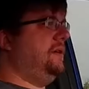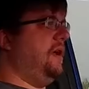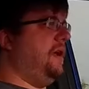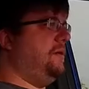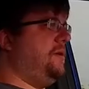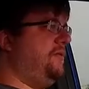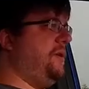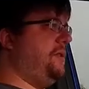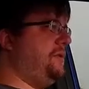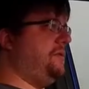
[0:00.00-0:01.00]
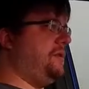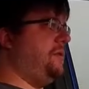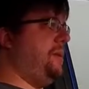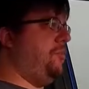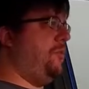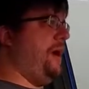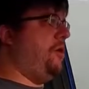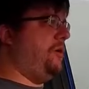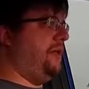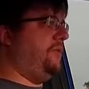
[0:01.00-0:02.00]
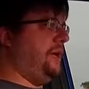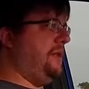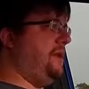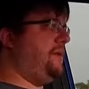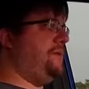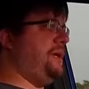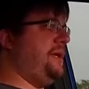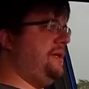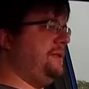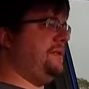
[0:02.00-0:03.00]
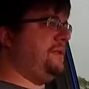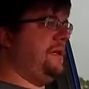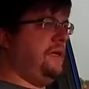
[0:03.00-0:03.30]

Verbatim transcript: Uh, you can feel that there's a little bit more power delivery. And the other thing is, is